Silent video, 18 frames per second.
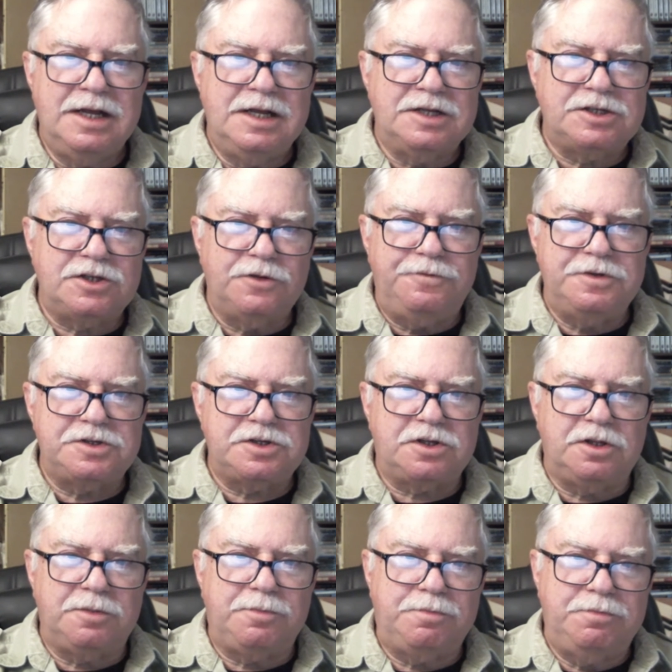So
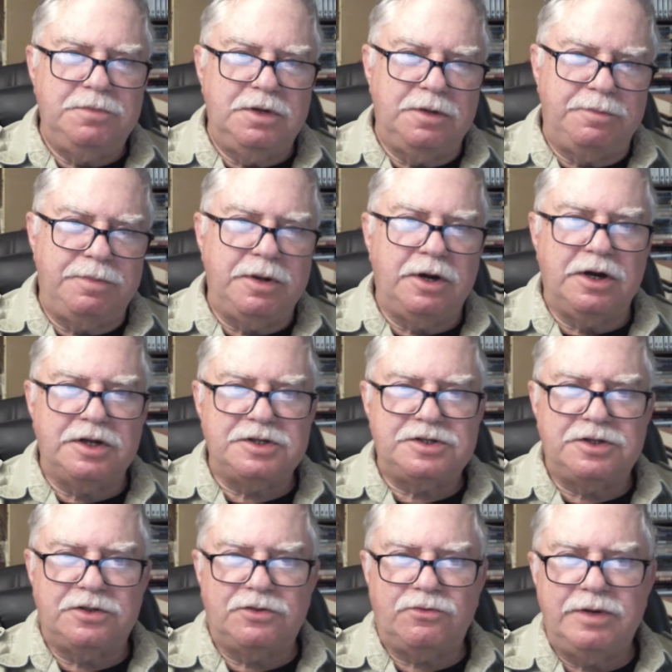physical appearance,
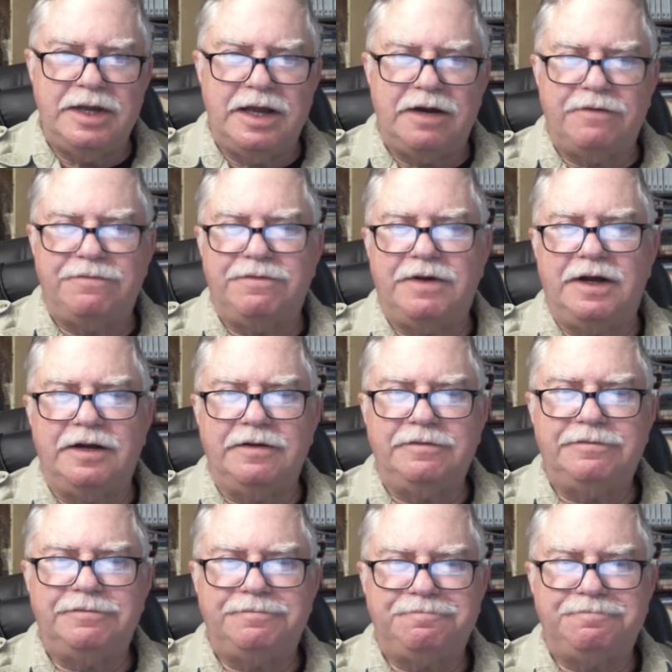a 3 out of 5.